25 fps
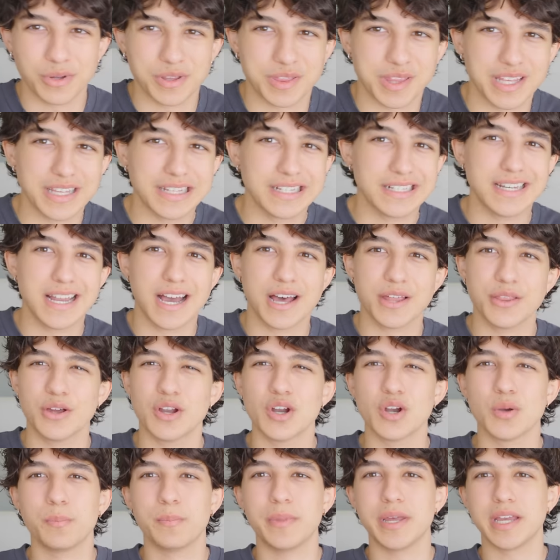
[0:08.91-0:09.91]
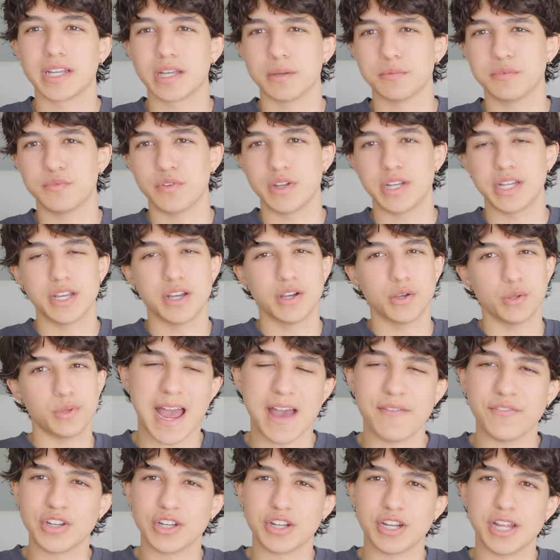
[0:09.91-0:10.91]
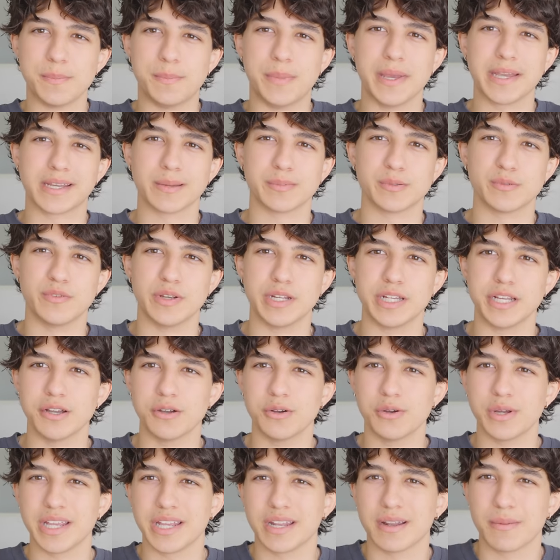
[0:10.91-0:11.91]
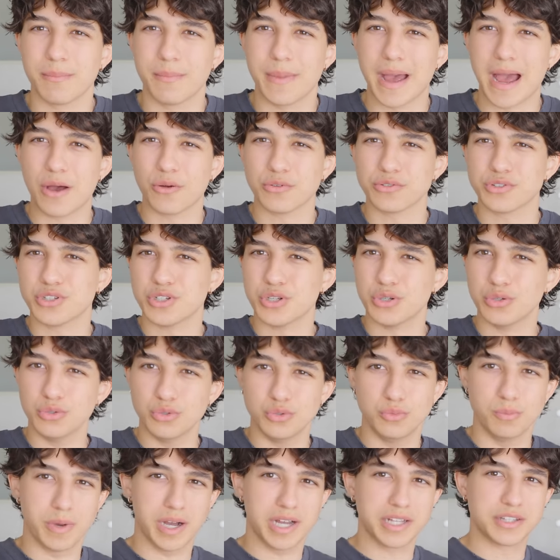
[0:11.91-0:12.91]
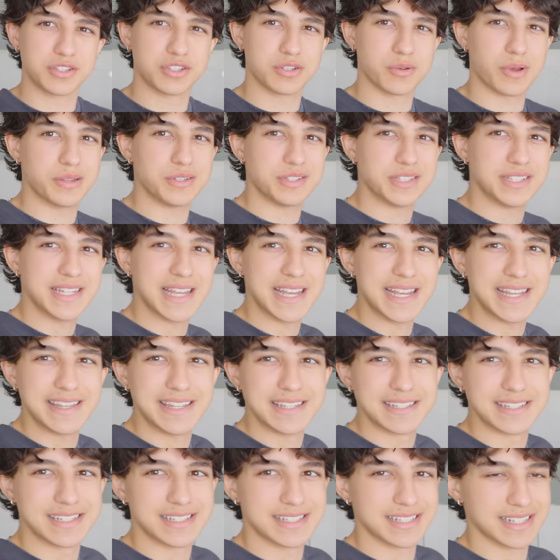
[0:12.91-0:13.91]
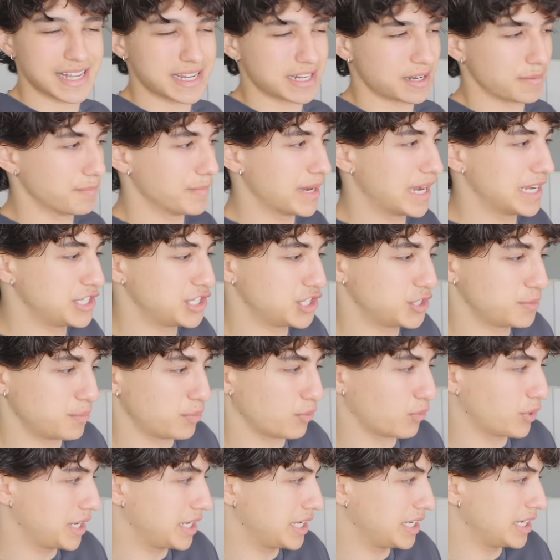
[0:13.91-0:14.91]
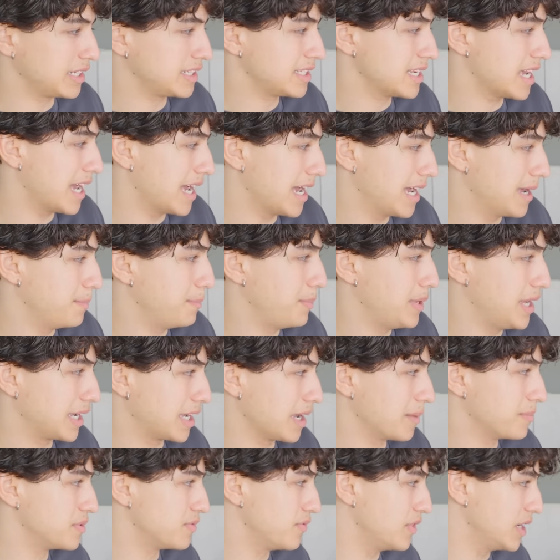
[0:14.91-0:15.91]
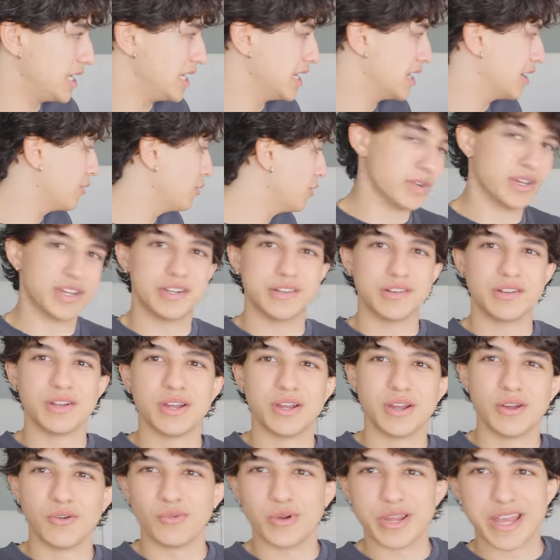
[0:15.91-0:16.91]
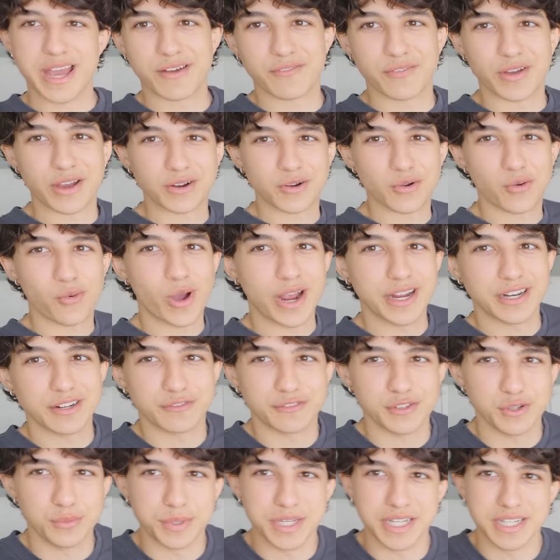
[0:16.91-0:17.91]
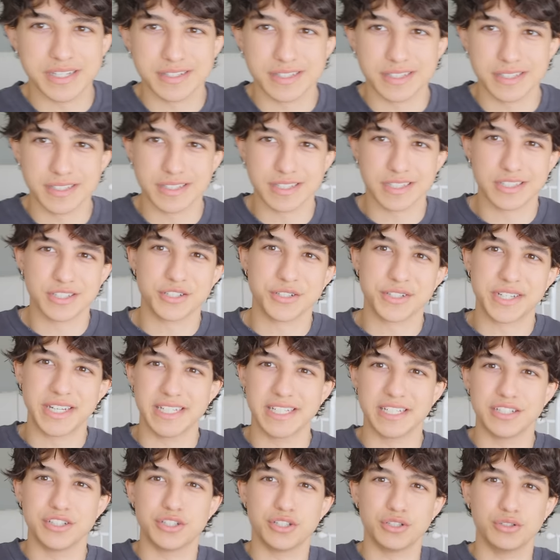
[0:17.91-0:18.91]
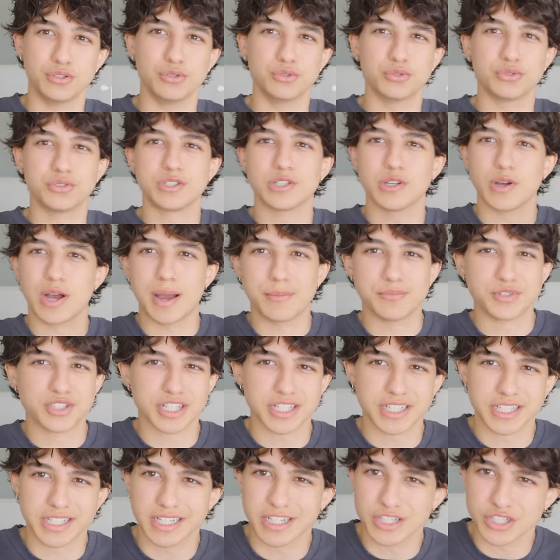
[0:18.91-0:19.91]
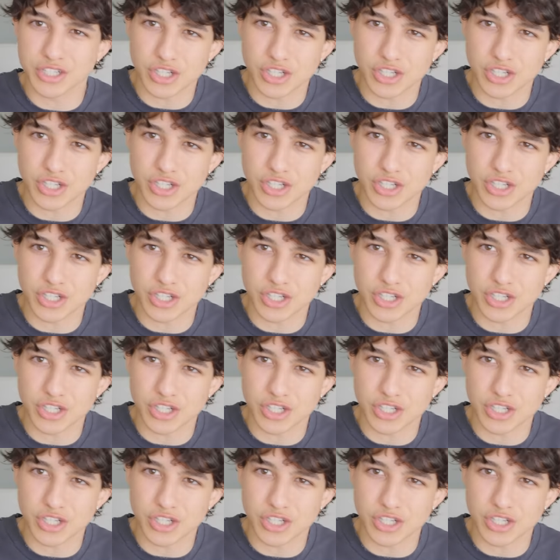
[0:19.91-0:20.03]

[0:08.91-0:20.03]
with another pickups video. I haven't done a pickups video in about two months, so I'd say this is like my springtime pickups video, but we have quite a few pieces to get into, so I'm just gonna get it